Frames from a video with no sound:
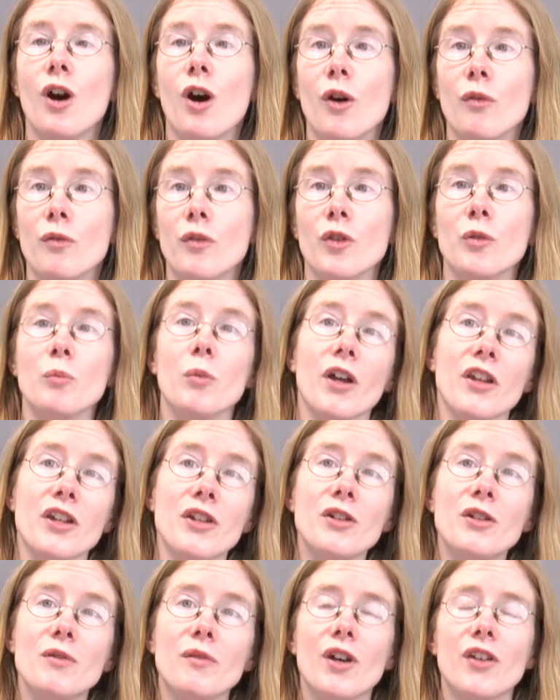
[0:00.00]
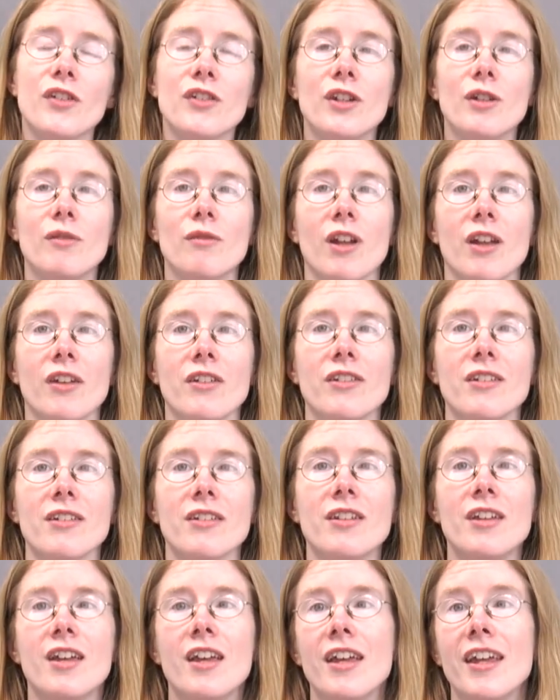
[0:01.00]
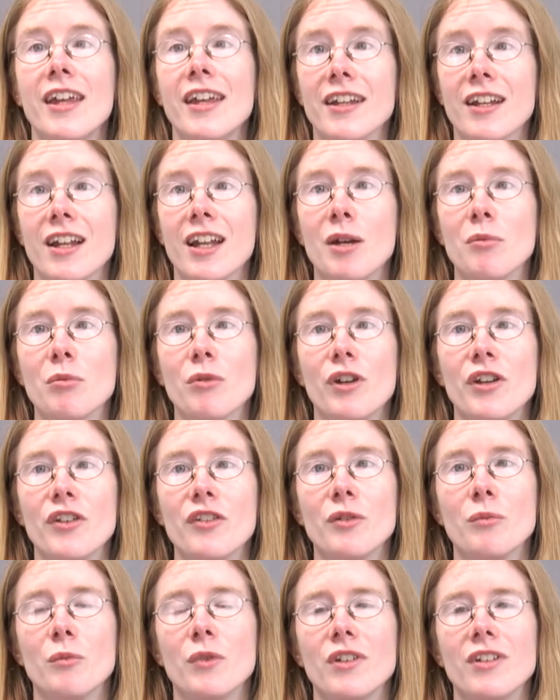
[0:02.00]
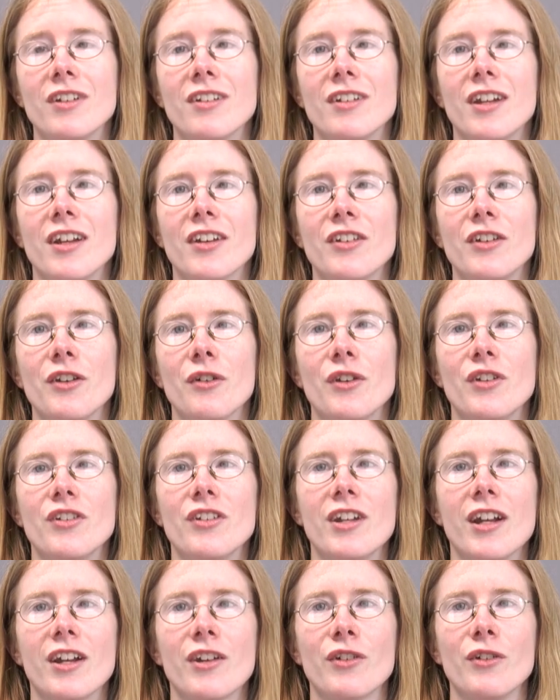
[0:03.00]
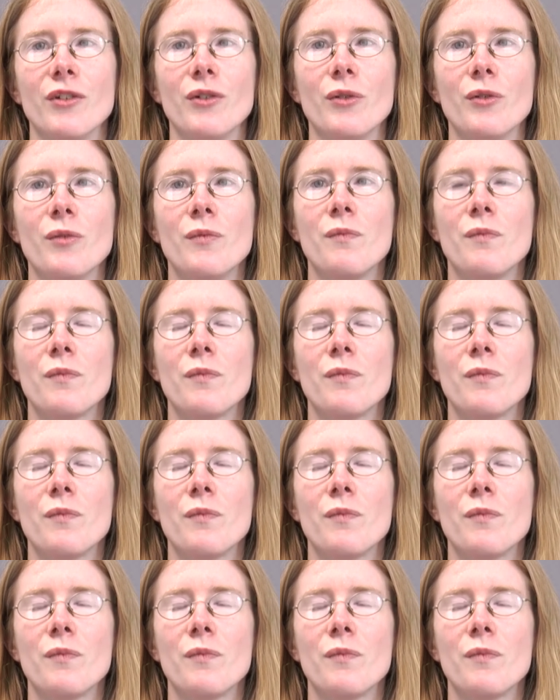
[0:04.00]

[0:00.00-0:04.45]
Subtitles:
offered by the University of London in collaboration with Dyslexia International.